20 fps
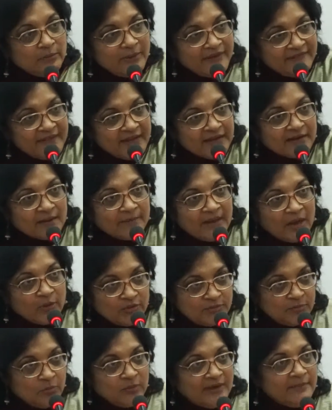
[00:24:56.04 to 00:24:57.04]
But
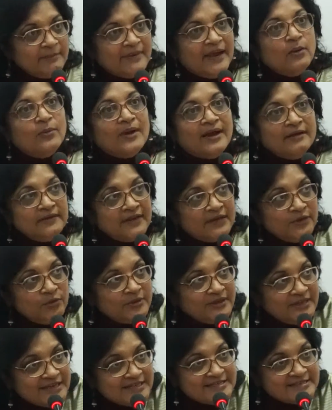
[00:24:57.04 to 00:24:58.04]
when they come out one
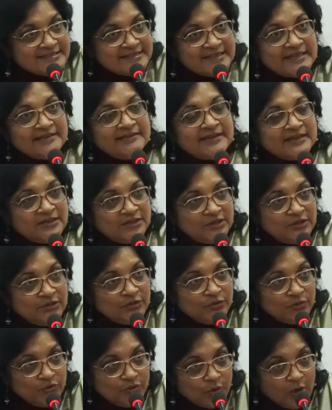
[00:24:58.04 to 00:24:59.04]
by one, then you at least
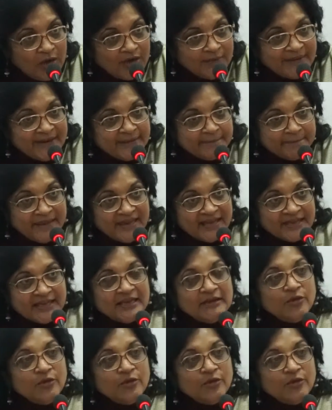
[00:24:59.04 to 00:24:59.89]
see that you are